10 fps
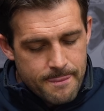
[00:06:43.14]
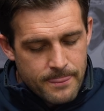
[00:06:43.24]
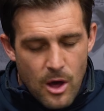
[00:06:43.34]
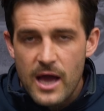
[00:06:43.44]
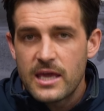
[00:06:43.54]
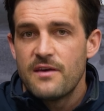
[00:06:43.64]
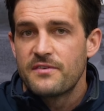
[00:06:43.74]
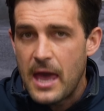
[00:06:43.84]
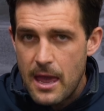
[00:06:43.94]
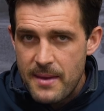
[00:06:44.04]
Nike have
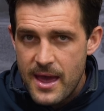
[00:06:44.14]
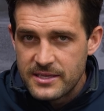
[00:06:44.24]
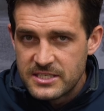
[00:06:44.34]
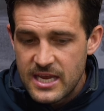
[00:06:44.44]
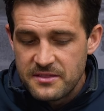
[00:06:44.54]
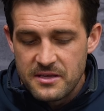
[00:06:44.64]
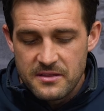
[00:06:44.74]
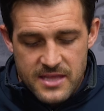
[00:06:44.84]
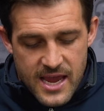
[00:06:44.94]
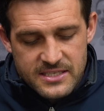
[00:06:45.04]
came out and said
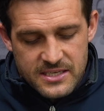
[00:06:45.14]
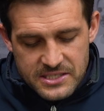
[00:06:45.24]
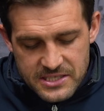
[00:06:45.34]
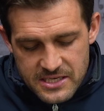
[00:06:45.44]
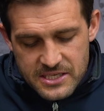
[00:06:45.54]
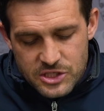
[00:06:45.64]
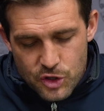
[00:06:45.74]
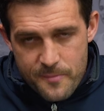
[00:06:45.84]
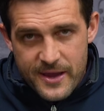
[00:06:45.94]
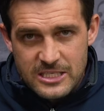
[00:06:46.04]
that, yes, this is a
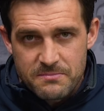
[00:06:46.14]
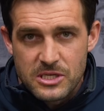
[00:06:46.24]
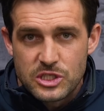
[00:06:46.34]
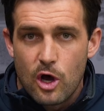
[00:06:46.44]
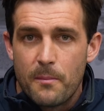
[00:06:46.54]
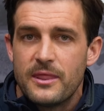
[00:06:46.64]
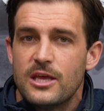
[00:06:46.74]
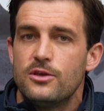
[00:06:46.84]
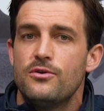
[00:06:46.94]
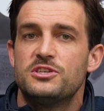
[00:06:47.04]
ZoomX midsole, but they're
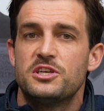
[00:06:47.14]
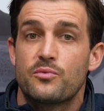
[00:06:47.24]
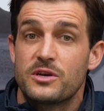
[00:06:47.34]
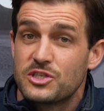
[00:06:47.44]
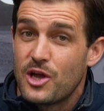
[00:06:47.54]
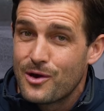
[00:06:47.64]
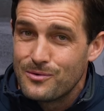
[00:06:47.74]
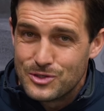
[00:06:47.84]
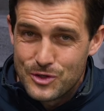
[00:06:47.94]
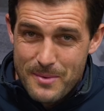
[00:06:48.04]
using
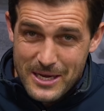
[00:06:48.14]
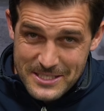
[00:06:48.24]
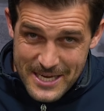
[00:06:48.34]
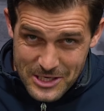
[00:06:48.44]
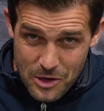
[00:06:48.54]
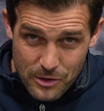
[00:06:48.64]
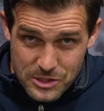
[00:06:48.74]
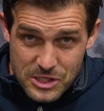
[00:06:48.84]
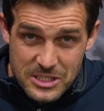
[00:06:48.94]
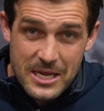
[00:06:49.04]
recycled ZoomX
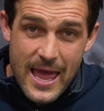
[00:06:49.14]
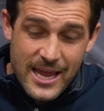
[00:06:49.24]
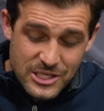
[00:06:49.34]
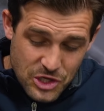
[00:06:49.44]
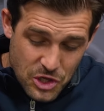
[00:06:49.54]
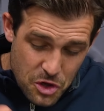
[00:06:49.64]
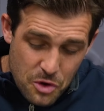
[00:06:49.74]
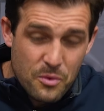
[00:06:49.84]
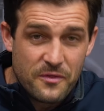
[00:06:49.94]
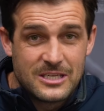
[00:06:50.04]
technologies to
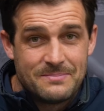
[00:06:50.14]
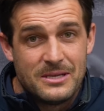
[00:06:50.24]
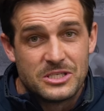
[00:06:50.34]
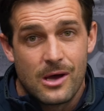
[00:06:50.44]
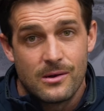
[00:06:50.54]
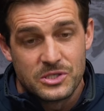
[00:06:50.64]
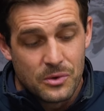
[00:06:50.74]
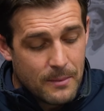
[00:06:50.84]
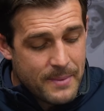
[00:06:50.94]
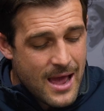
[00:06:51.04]
execute what this midsole is
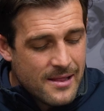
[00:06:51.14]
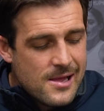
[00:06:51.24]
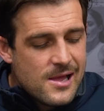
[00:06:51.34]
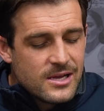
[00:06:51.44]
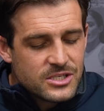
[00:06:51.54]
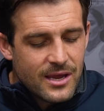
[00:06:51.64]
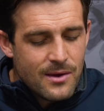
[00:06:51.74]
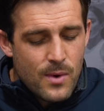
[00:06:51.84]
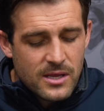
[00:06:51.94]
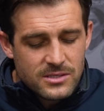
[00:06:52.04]
all about. So
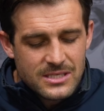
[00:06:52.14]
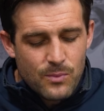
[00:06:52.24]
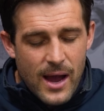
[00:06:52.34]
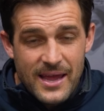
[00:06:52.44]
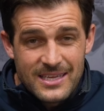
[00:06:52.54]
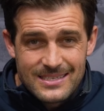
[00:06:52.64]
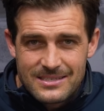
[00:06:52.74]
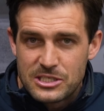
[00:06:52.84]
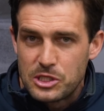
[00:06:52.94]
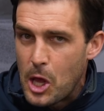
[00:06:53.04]
in one way, it's
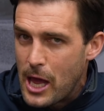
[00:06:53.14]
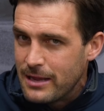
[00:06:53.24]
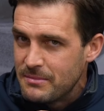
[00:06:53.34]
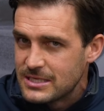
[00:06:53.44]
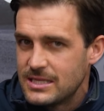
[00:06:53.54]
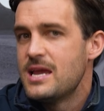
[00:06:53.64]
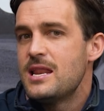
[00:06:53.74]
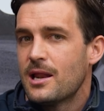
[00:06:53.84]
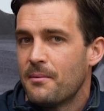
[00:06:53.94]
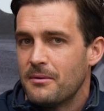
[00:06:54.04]
slightly
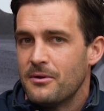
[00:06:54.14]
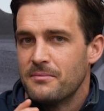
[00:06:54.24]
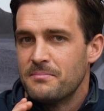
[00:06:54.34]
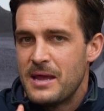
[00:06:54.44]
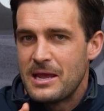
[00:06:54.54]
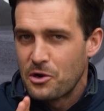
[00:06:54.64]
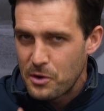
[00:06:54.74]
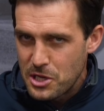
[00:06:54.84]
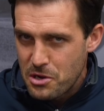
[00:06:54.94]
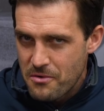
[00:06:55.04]
misleading. I'm not being
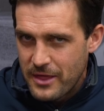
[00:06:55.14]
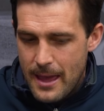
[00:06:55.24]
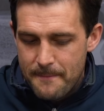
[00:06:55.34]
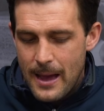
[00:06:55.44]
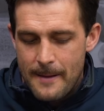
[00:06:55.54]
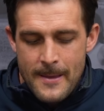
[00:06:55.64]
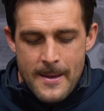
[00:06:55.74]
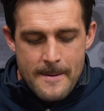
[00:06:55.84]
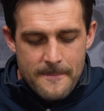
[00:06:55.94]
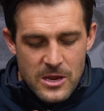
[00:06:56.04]
critical there, but
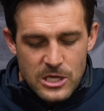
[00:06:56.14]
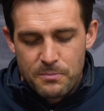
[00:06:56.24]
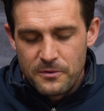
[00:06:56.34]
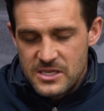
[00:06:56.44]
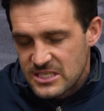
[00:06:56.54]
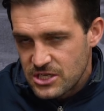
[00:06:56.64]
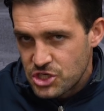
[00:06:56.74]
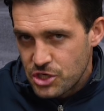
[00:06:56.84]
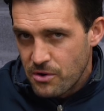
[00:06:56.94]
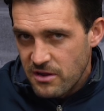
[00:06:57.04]
when you put this
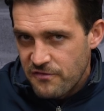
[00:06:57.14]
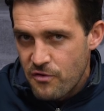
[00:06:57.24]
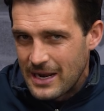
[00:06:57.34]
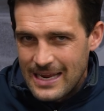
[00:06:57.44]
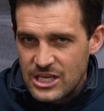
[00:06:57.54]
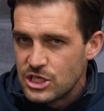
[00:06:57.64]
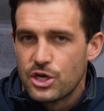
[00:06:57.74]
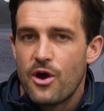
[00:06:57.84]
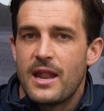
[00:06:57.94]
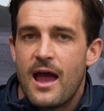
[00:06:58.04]
shoe on your foot, you
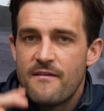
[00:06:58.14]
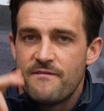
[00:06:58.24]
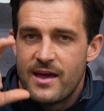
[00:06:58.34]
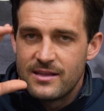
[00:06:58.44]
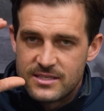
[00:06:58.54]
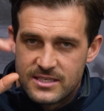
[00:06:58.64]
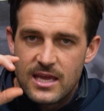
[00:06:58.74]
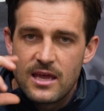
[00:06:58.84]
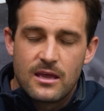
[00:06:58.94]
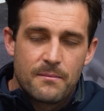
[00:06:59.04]
don't have that
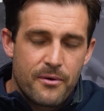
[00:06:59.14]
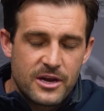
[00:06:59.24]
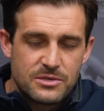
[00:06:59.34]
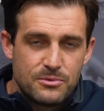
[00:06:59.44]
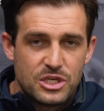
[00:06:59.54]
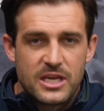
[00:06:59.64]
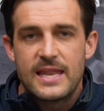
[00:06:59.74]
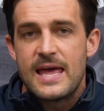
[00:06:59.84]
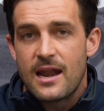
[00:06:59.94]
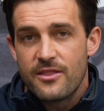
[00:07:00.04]
sinking compression which you
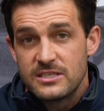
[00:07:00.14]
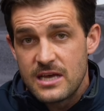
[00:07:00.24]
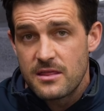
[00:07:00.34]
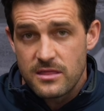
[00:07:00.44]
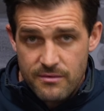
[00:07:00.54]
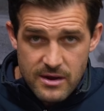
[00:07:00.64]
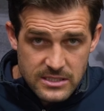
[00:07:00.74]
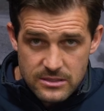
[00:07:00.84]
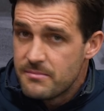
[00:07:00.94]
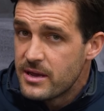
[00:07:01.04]
get out of those other three
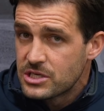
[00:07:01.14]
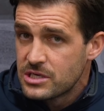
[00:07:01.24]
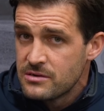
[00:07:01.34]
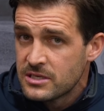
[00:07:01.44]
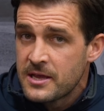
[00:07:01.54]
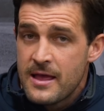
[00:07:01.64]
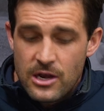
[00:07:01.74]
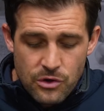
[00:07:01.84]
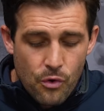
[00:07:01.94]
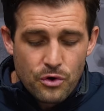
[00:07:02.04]
ZoomX shoes,
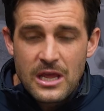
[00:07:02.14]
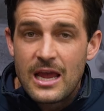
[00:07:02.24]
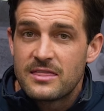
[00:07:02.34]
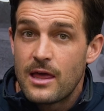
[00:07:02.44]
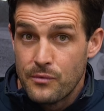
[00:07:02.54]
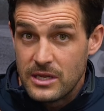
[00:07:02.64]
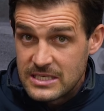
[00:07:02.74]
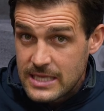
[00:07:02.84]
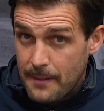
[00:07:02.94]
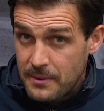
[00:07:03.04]
nor do you get that really
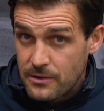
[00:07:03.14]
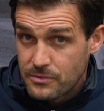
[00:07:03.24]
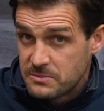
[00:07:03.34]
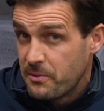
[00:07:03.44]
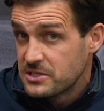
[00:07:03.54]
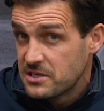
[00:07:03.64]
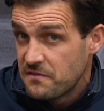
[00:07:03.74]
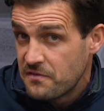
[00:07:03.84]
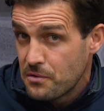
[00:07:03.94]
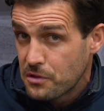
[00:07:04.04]
snappy, responsive
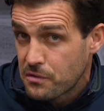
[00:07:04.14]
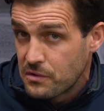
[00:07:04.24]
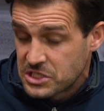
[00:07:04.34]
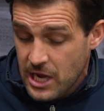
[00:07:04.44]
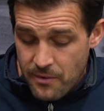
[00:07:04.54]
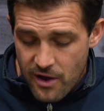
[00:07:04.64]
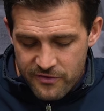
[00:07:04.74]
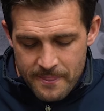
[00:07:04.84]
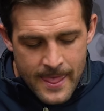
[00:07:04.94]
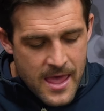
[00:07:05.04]
feel through toe off.
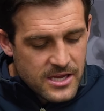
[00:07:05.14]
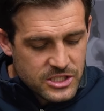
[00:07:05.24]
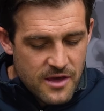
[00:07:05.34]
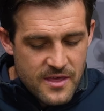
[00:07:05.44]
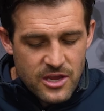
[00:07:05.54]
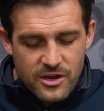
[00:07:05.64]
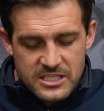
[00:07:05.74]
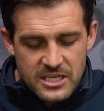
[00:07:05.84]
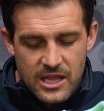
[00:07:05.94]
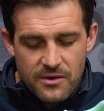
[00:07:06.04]
So then you've got to
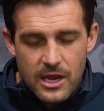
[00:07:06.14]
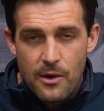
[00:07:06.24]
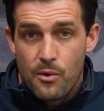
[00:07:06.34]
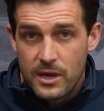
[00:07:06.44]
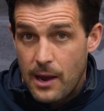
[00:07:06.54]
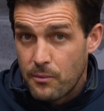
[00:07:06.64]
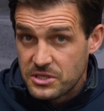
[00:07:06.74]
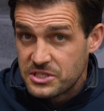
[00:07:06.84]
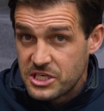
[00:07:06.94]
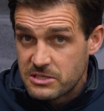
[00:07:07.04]
sit there and go, okay,
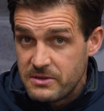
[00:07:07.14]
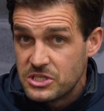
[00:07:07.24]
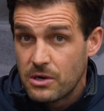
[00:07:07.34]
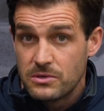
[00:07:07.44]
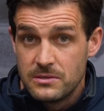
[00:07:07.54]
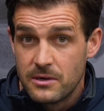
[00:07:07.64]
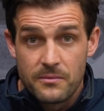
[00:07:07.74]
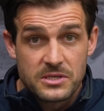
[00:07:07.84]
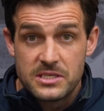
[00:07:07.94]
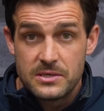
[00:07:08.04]
what's this midsole doing?
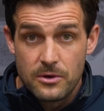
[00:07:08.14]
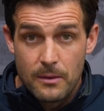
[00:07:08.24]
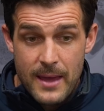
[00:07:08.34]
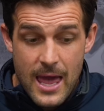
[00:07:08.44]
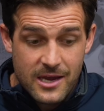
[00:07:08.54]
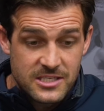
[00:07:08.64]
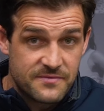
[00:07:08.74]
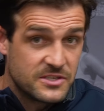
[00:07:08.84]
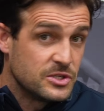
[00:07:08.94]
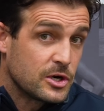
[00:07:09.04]
What's it all about? Because
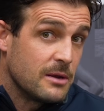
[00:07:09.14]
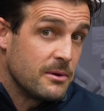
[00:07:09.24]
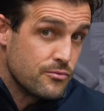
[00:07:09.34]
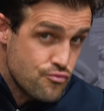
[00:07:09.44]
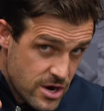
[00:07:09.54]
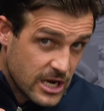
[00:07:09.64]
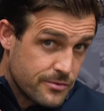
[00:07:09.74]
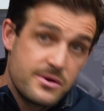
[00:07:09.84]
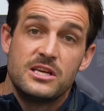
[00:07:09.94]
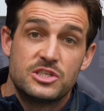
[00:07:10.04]
if it's not going to be really,
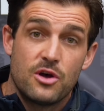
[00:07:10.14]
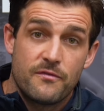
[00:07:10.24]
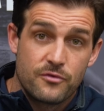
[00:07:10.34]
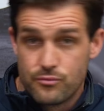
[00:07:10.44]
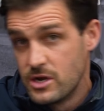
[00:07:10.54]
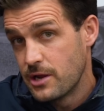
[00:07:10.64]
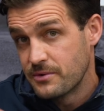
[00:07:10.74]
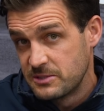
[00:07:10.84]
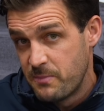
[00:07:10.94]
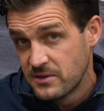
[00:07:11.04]
really soft or really
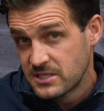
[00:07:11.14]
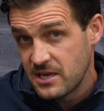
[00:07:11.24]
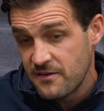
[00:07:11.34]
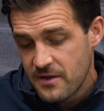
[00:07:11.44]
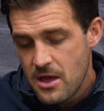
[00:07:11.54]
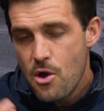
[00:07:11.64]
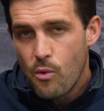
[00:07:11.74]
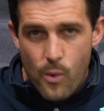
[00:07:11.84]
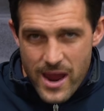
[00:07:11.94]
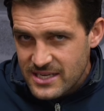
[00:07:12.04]
responsive,
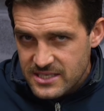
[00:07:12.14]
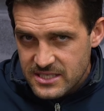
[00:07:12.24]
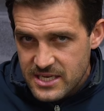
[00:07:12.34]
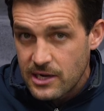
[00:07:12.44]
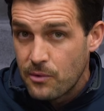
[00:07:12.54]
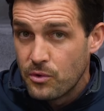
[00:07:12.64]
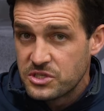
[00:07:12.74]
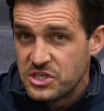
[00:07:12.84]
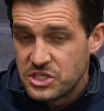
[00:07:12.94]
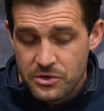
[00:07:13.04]
where does it sit and
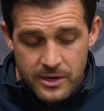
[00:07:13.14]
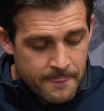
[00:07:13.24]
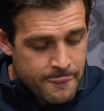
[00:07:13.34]
what's it doing?